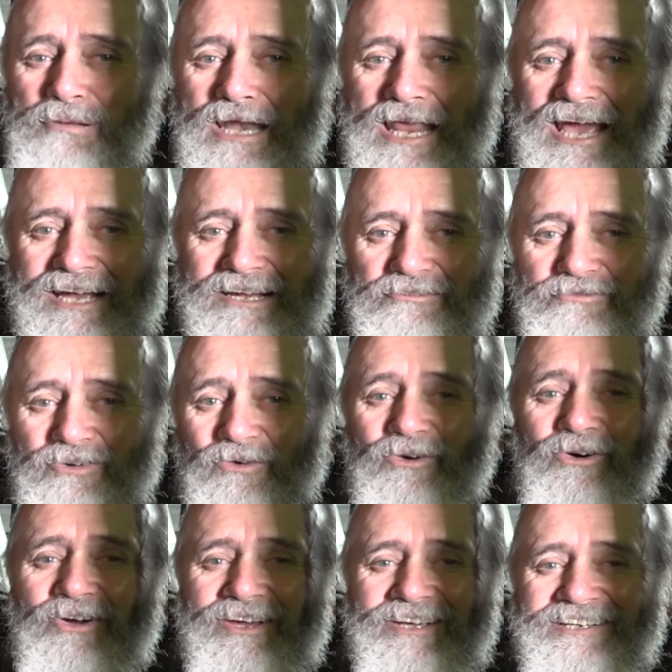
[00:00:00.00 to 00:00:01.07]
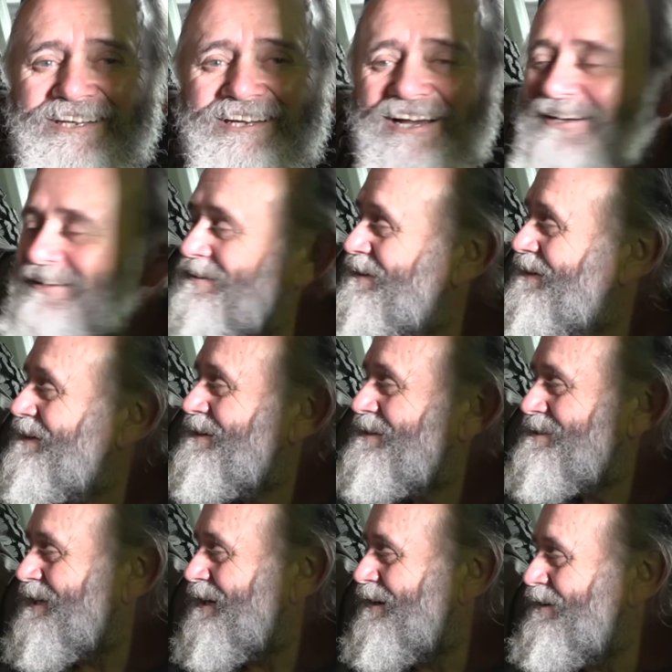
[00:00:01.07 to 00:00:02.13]
black void, you know. Yeah.
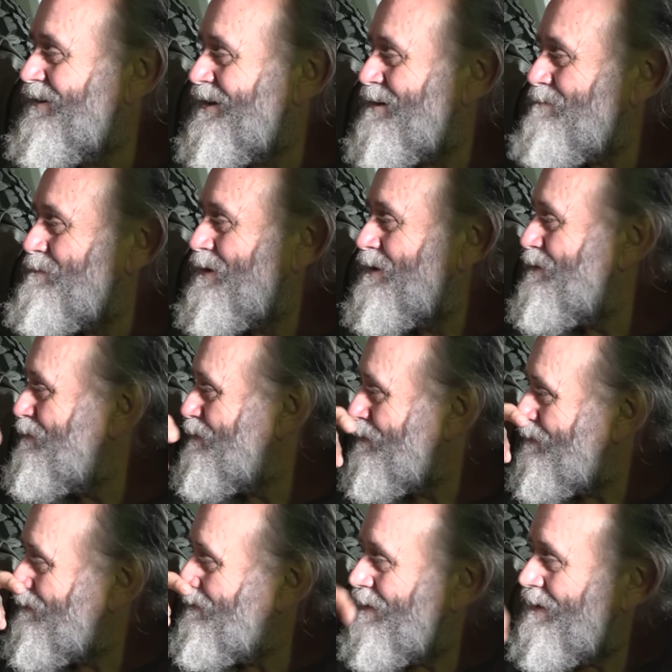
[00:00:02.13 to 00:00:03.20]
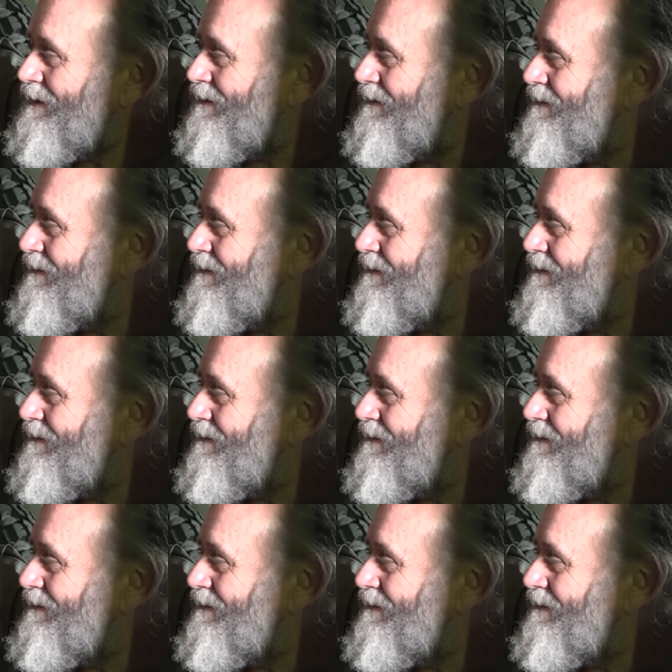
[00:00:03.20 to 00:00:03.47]
It's going to light up beautiful. Wow. It's